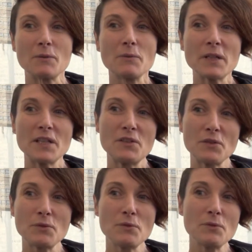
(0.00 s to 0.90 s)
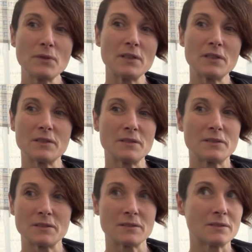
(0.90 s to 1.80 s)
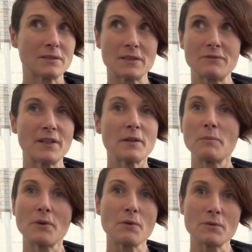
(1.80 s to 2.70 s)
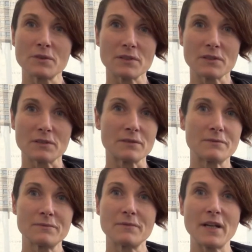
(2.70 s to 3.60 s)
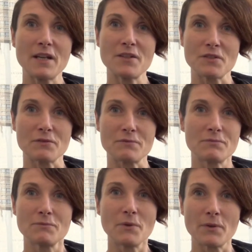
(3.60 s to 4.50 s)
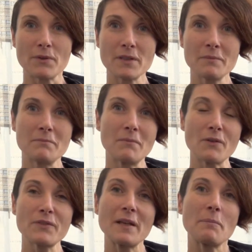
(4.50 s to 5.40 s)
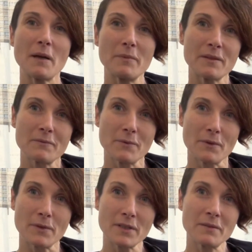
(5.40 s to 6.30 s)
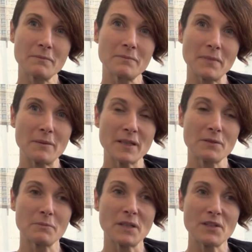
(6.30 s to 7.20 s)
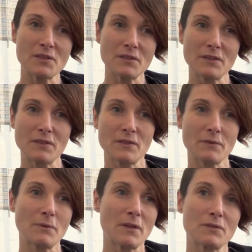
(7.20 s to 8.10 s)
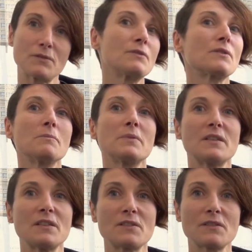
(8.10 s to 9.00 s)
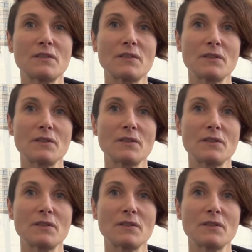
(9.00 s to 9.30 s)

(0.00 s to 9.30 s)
We do a very broad range of work, mostly public work, public commissions, one through competitions.